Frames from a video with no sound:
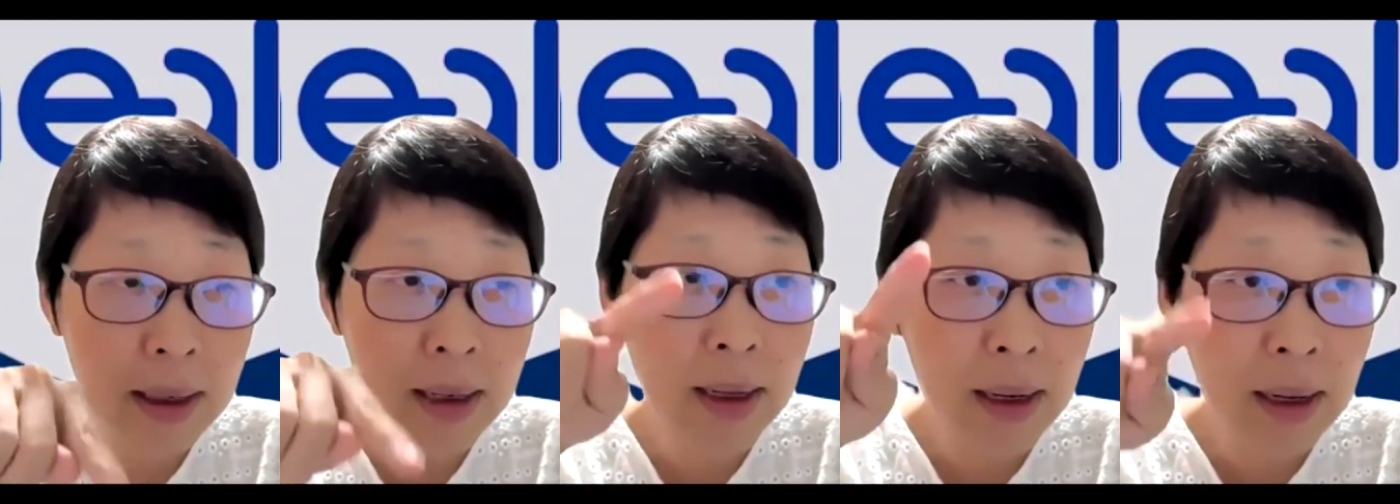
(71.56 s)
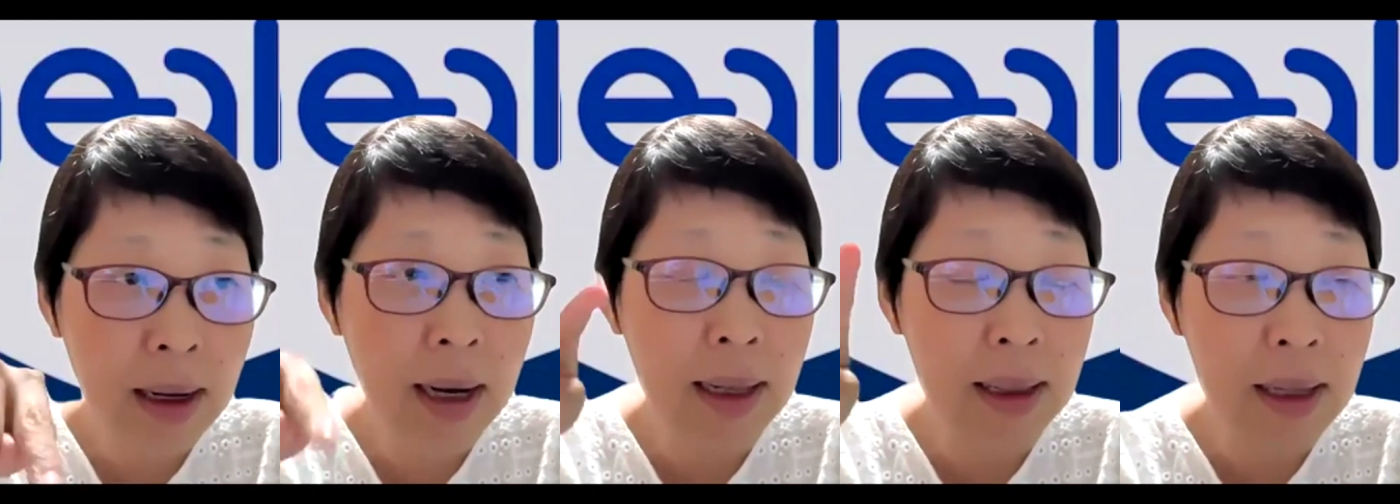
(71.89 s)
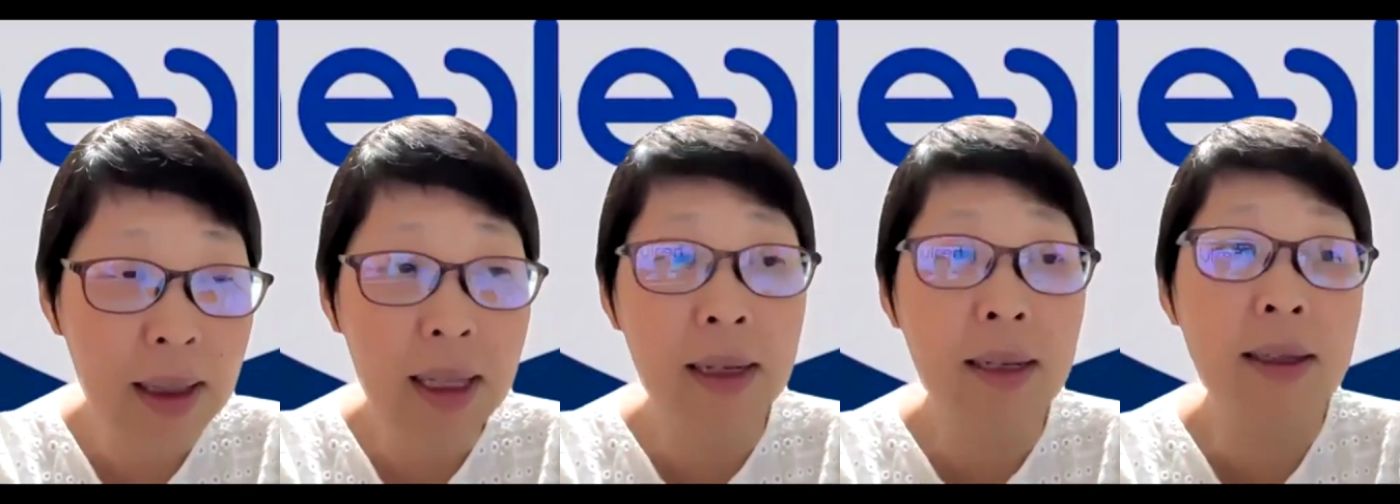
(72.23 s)
the other
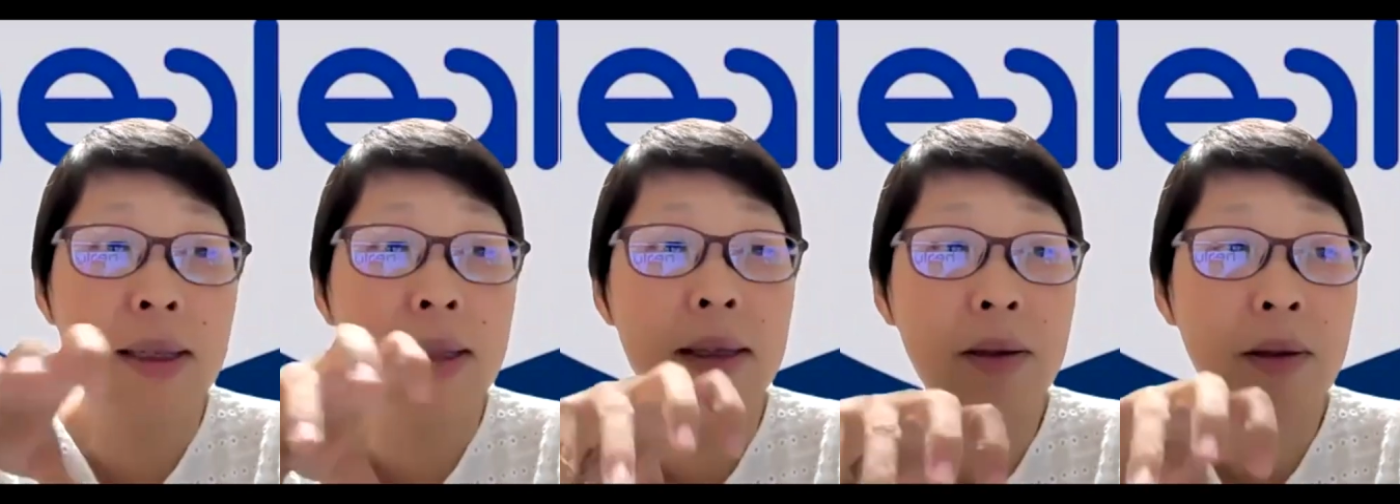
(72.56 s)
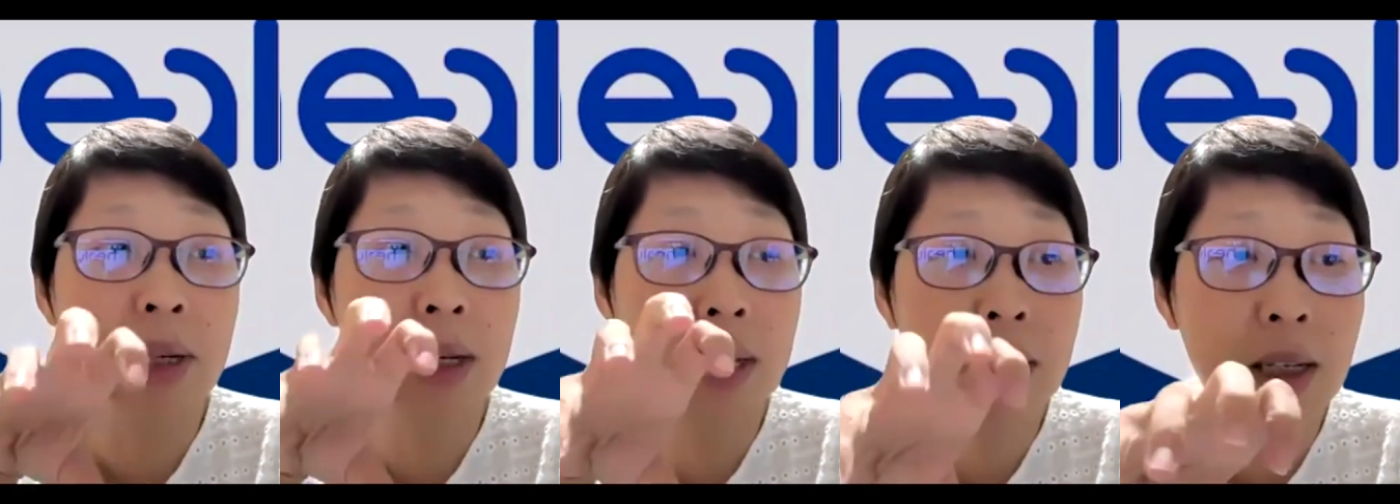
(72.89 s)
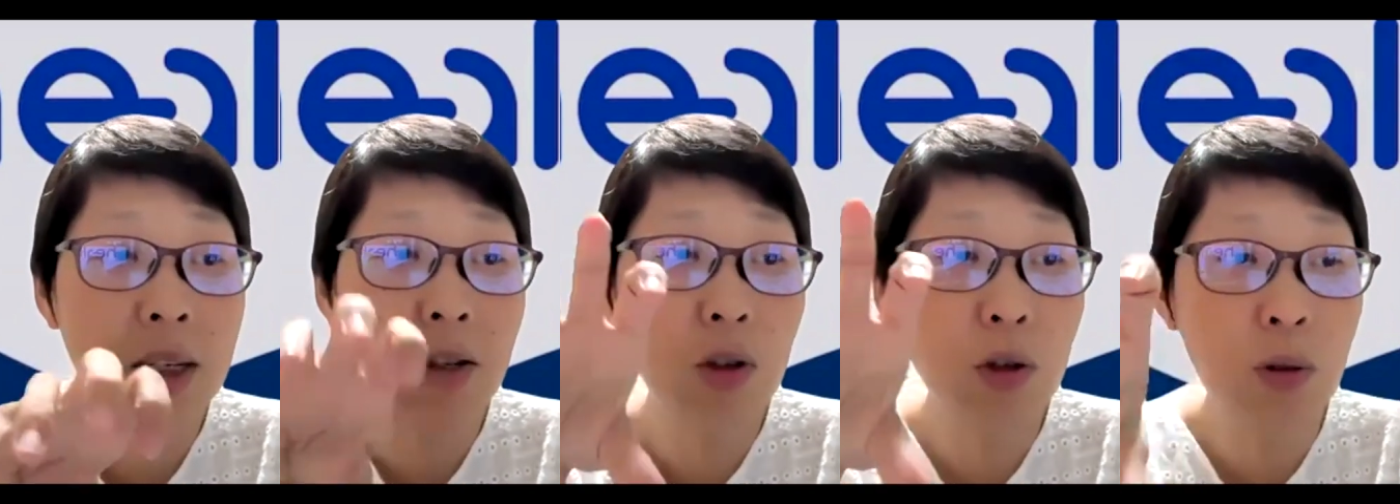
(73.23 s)
things. Okay,
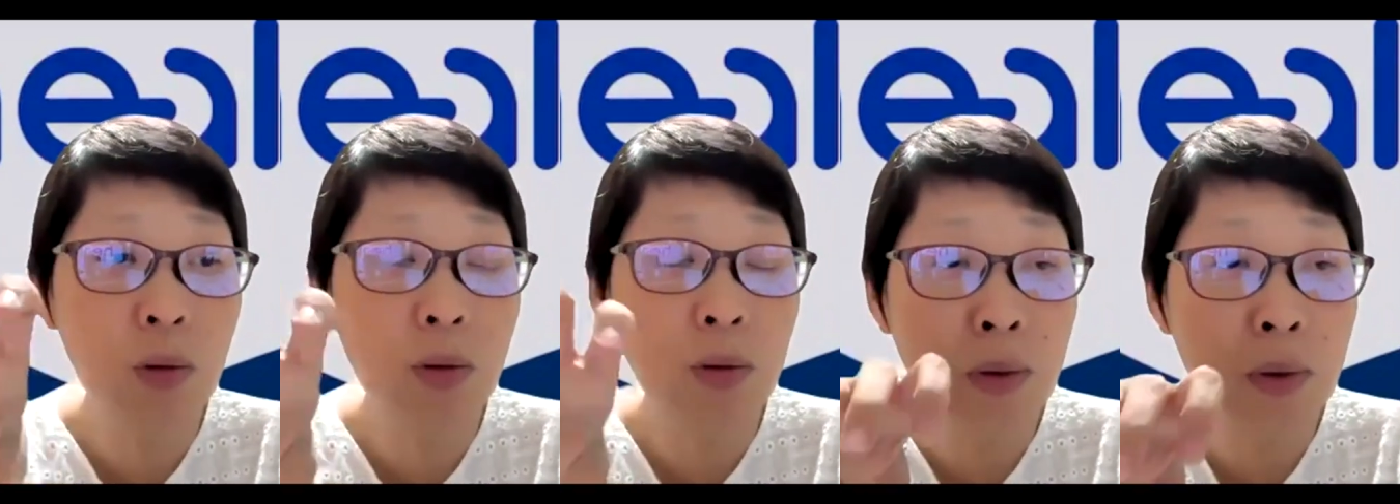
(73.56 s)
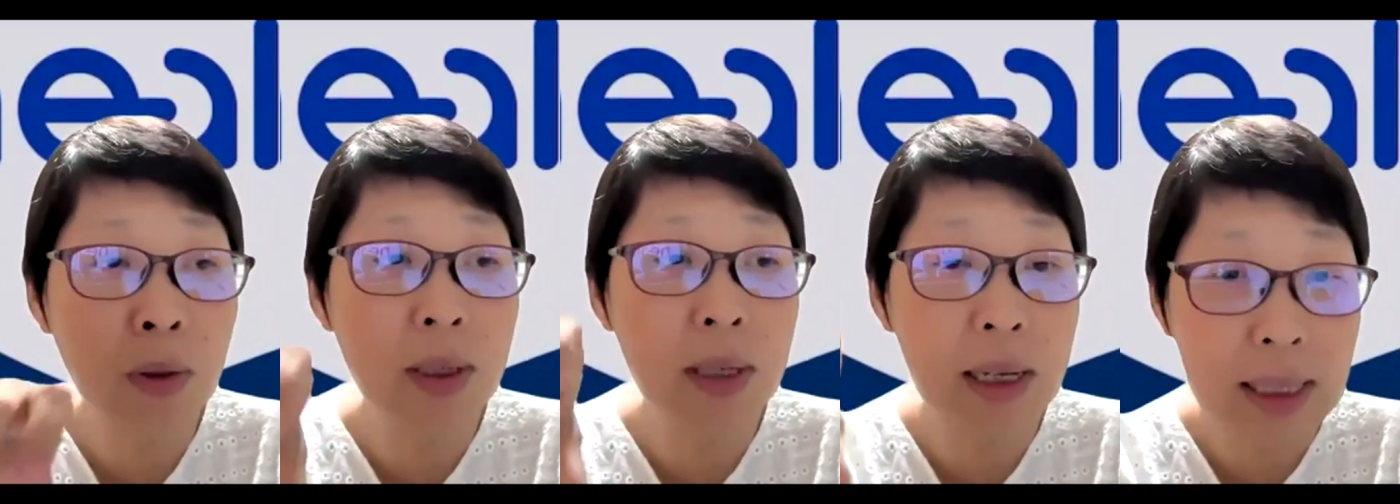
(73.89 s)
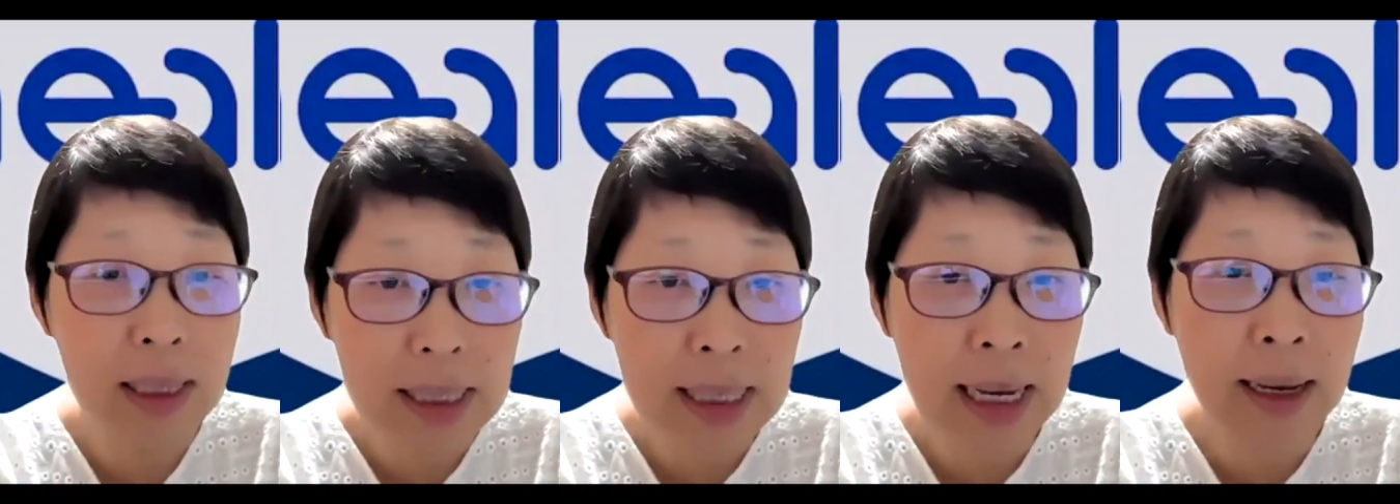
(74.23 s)
tissues,
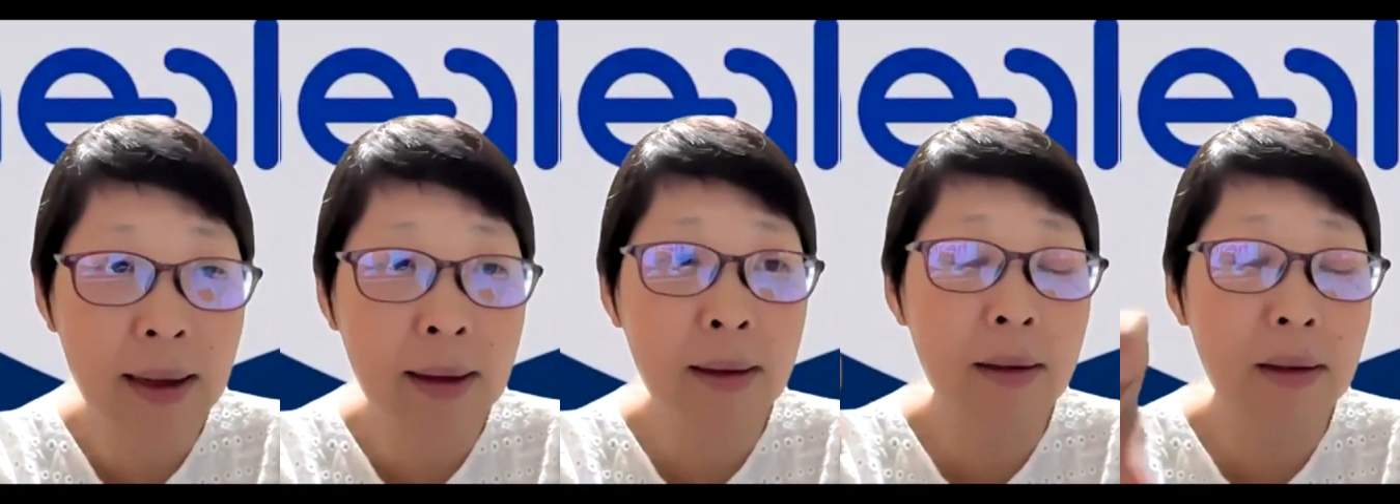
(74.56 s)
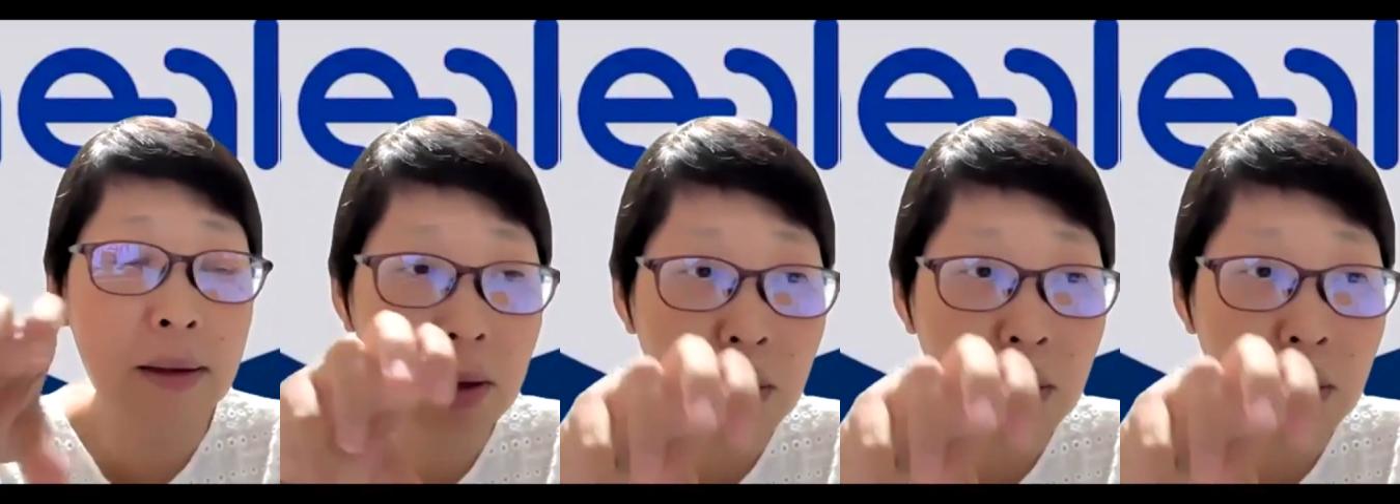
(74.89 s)
cell,